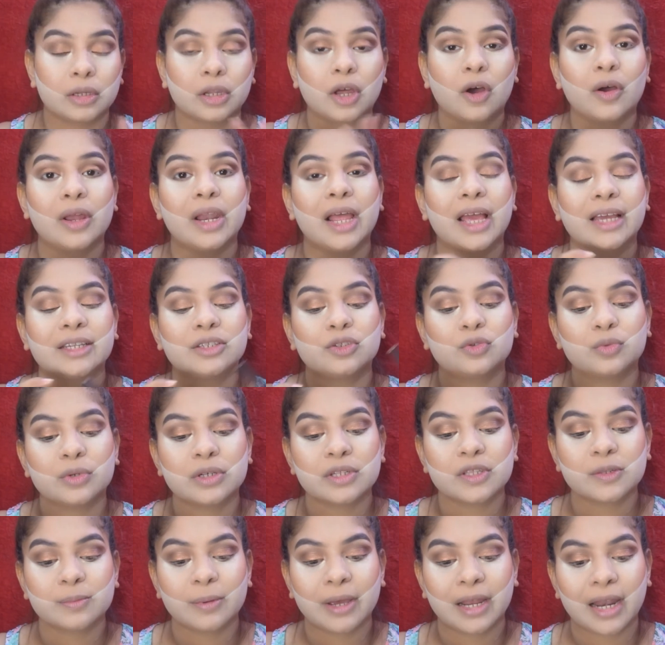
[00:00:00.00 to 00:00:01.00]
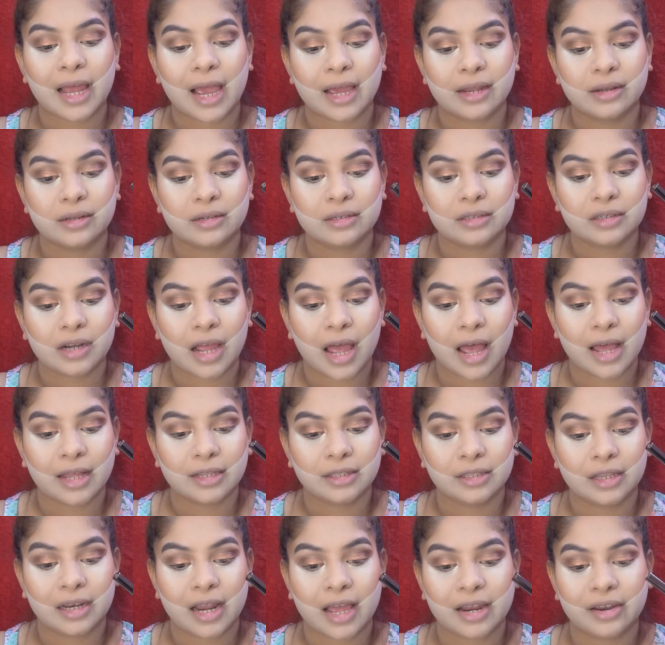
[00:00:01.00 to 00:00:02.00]
Now I'll head towards my liner,
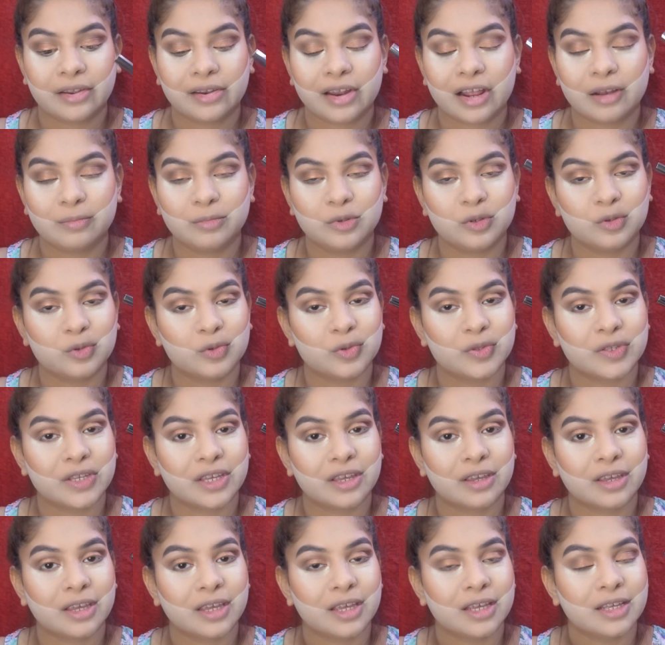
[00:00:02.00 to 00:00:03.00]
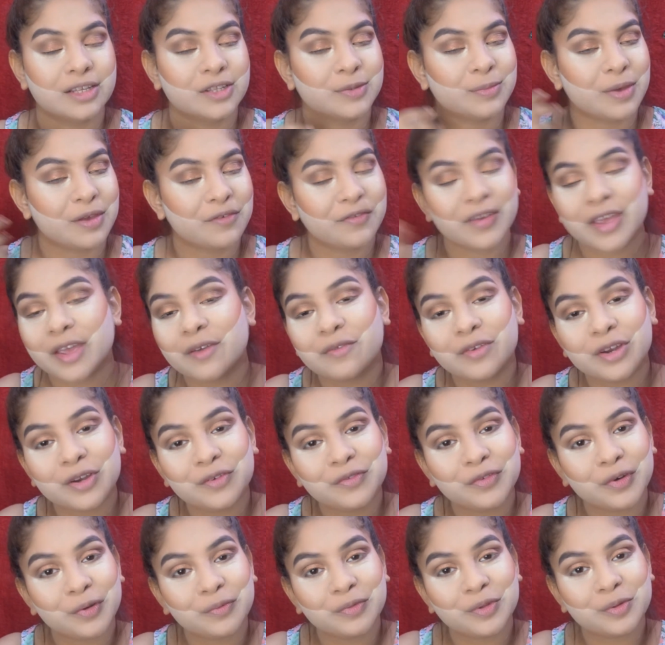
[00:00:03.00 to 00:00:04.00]
and the liner I'll be using is my
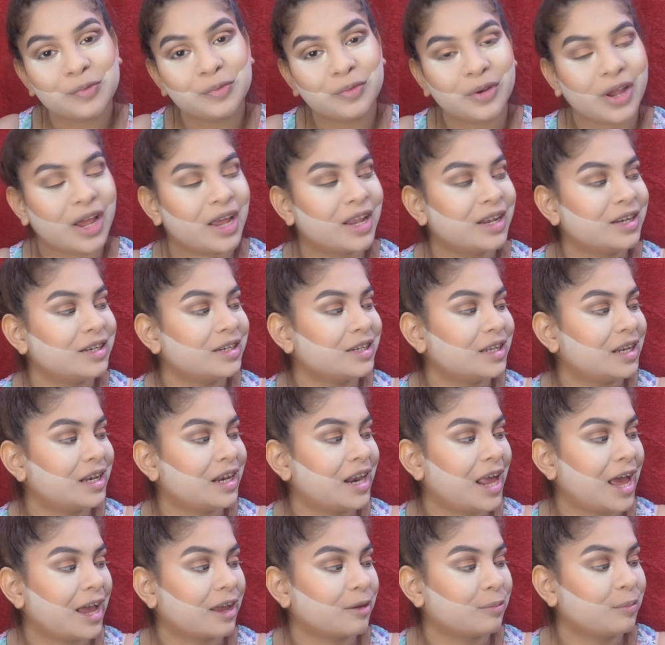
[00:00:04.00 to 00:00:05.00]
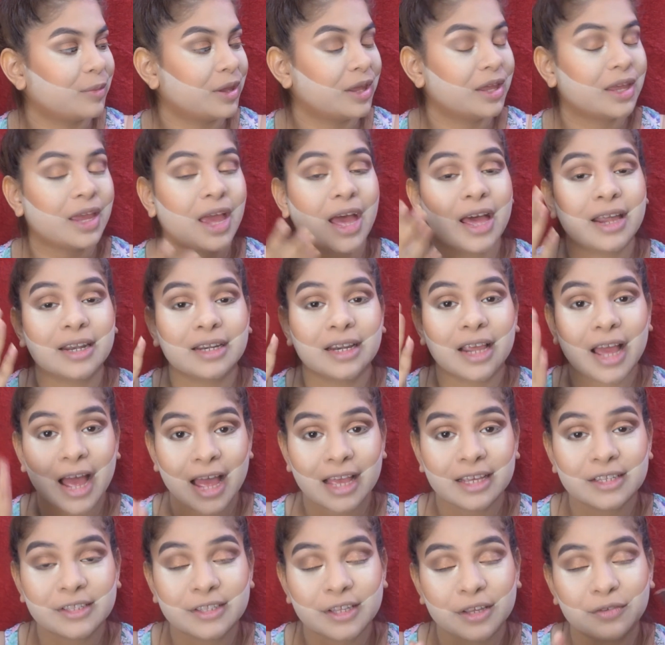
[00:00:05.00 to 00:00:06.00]
favorite from the brand Lakme. And
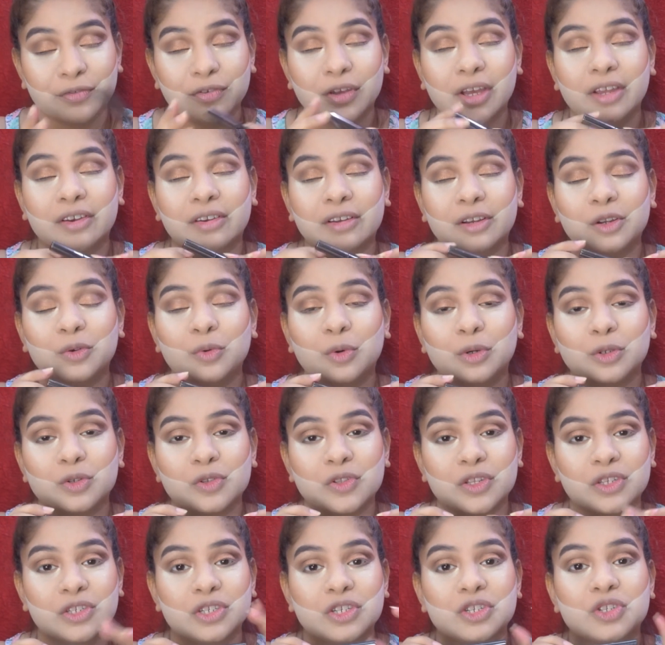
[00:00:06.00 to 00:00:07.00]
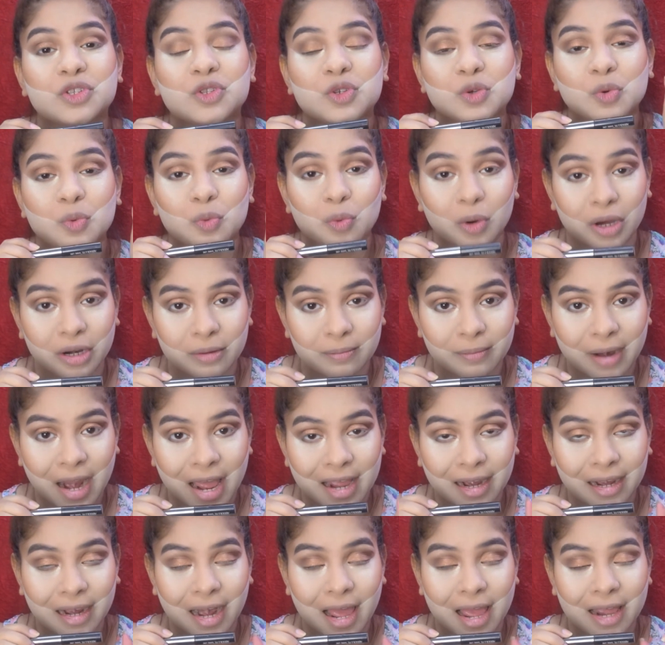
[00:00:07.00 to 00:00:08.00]
guys, if you really want to suggest you one
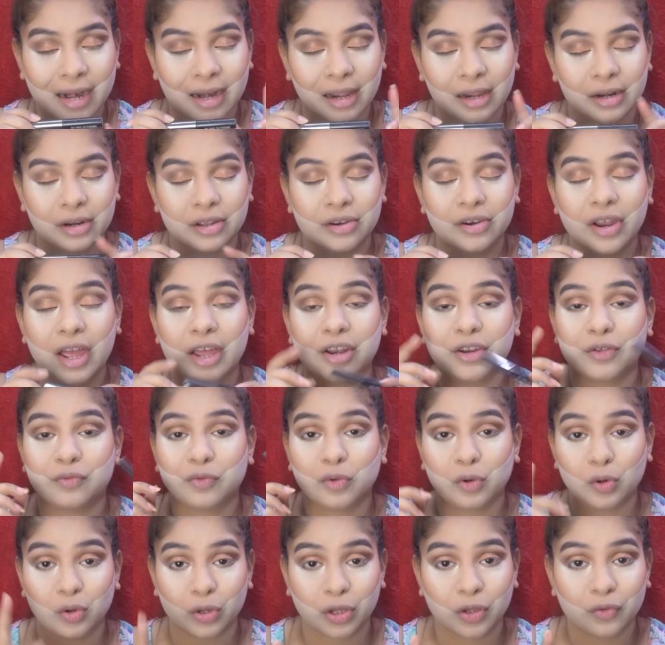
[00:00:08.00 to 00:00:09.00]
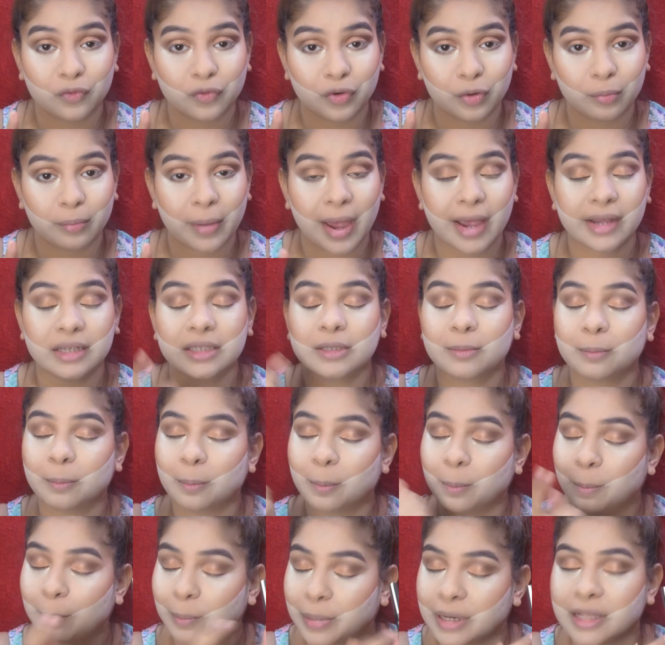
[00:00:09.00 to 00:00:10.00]
black eyeliner, and if you're looking for matte,
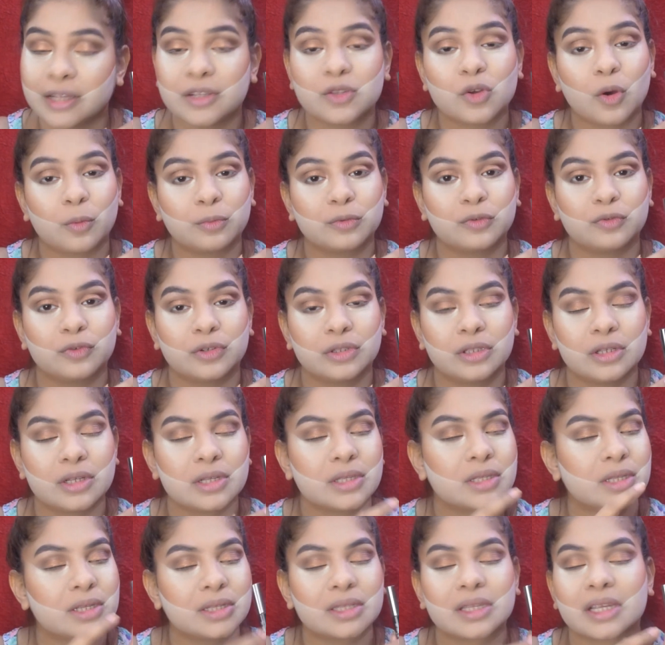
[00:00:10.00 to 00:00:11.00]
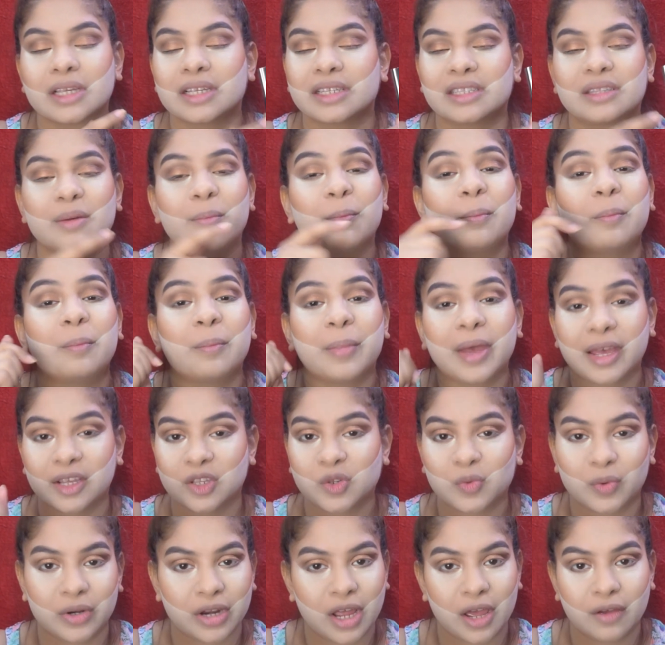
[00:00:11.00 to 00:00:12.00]
please opt for this. This is the
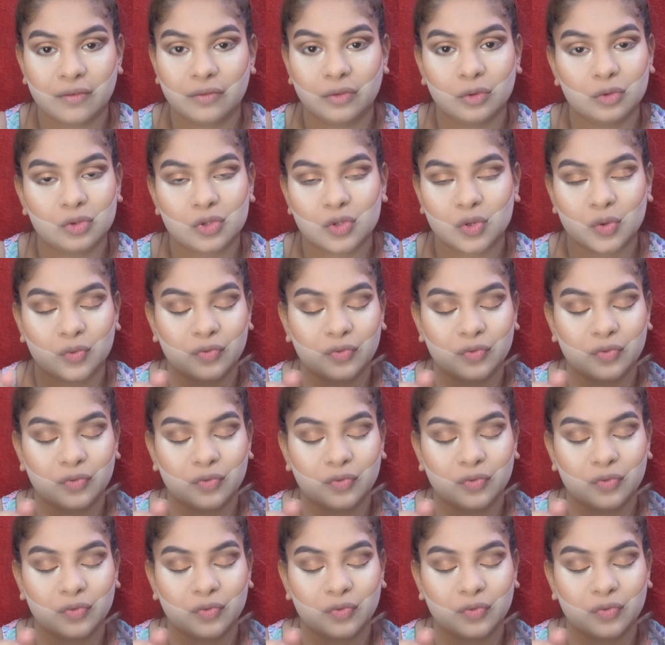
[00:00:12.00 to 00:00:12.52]
best one I've used so